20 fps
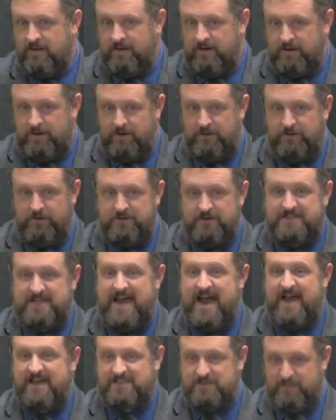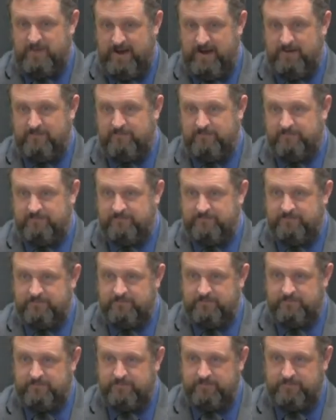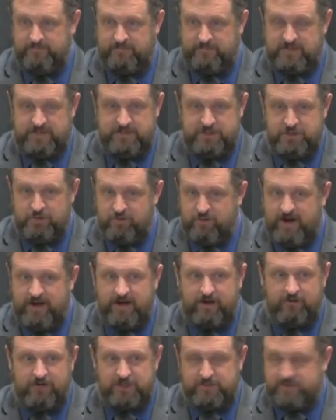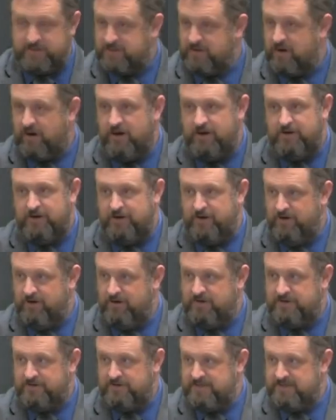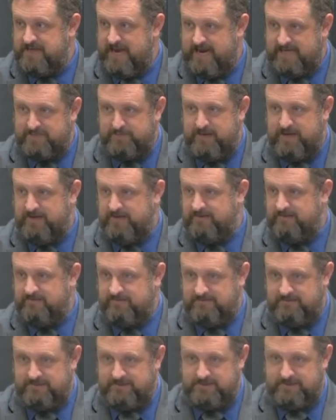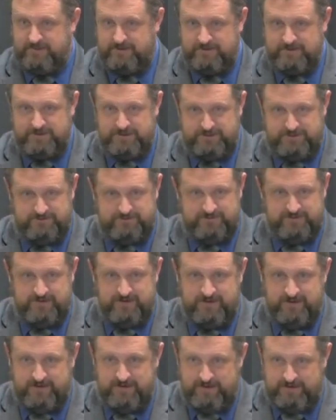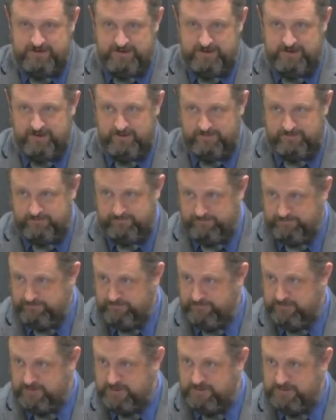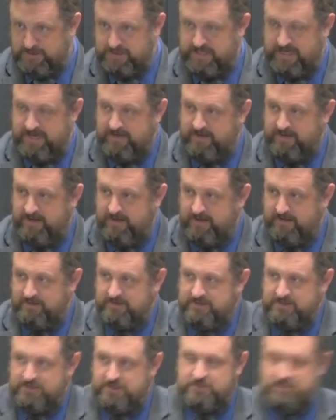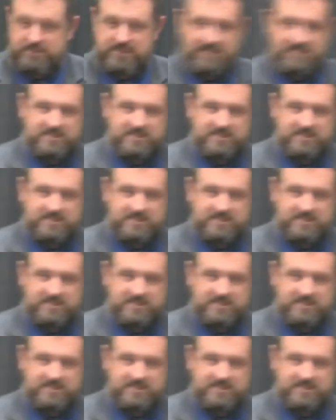You know, they're the tax man. Did you write a Christmas card to, your, to the tax man this year? Did you, you know, did you send a, did you send